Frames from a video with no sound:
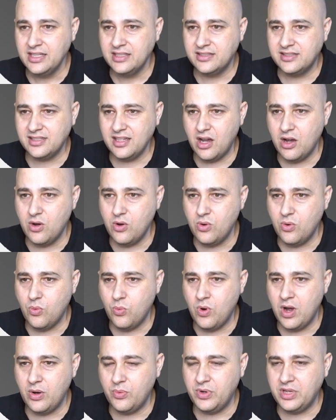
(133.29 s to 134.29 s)
So
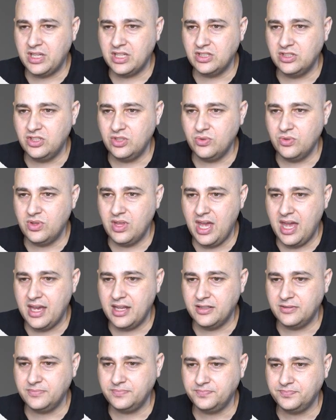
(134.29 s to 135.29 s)
what we can do
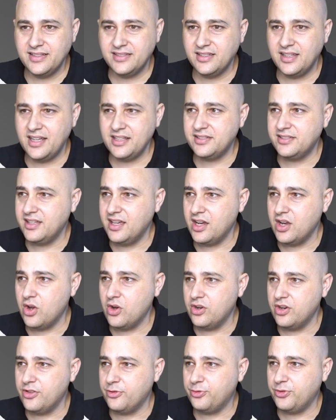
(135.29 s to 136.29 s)
then is let's uh,
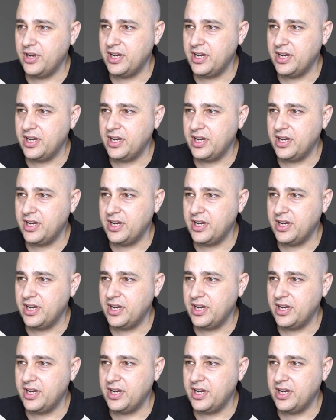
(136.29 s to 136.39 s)
go to the